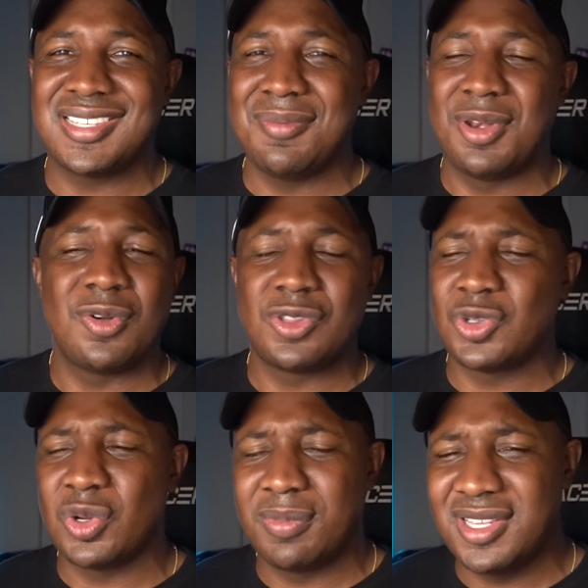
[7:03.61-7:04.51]
They come in on a
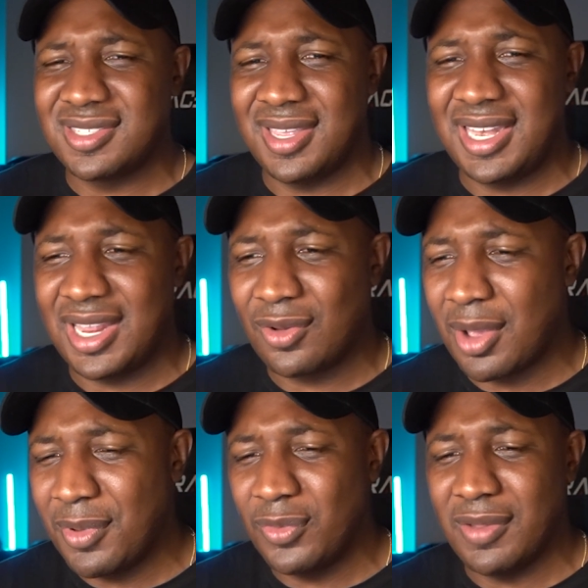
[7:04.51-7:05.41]
tour bus, and they
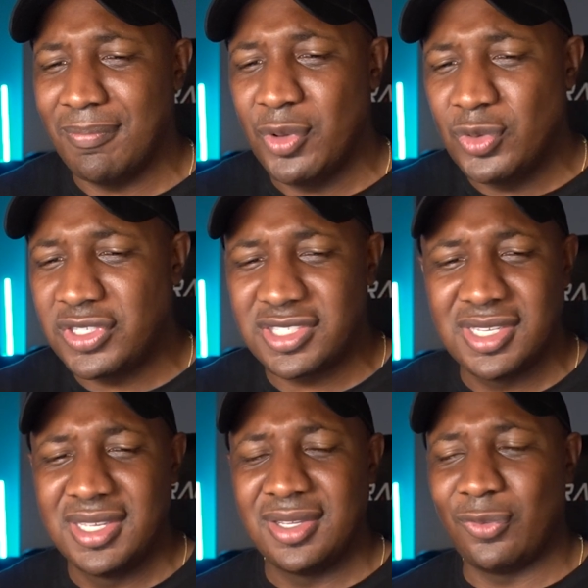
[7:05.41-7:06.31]
come in with the boots
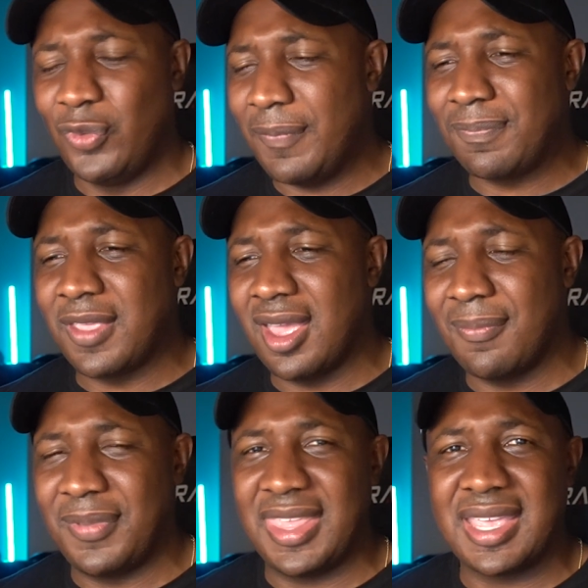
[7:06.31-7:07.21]
ripped
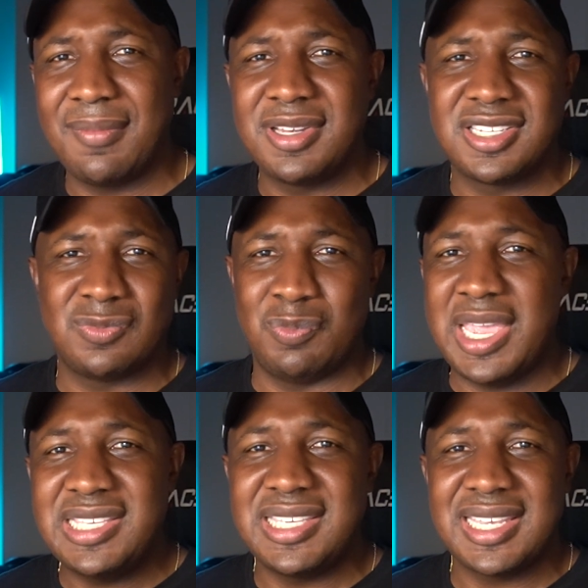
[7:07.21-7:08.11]
up, and they come in just
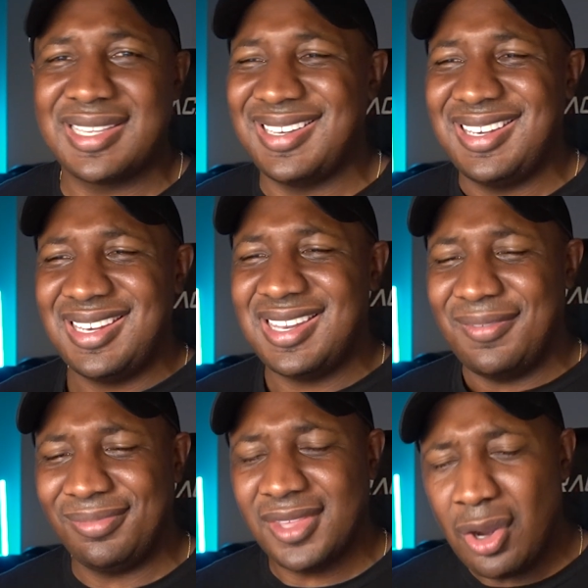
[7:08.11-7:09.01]
basic, and
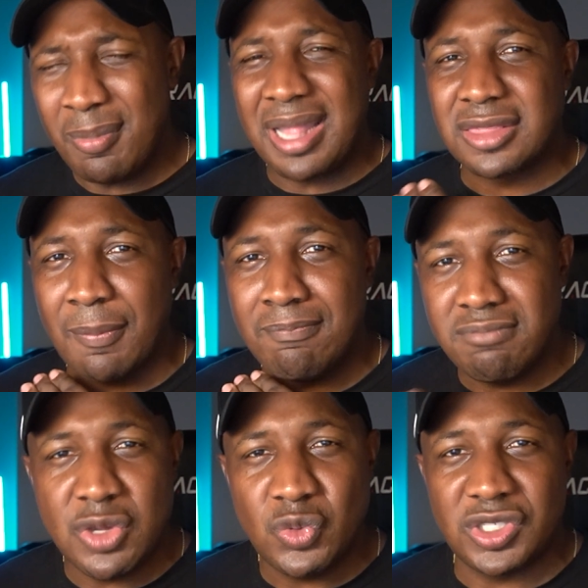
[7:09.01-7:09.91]
they're about the
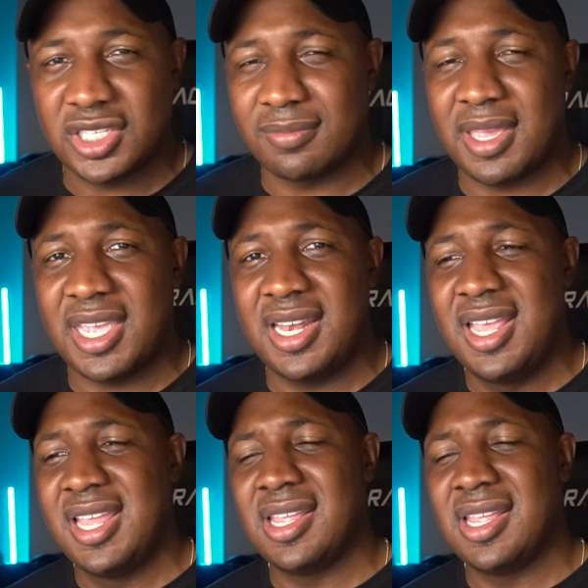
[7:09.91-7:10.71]
music, man.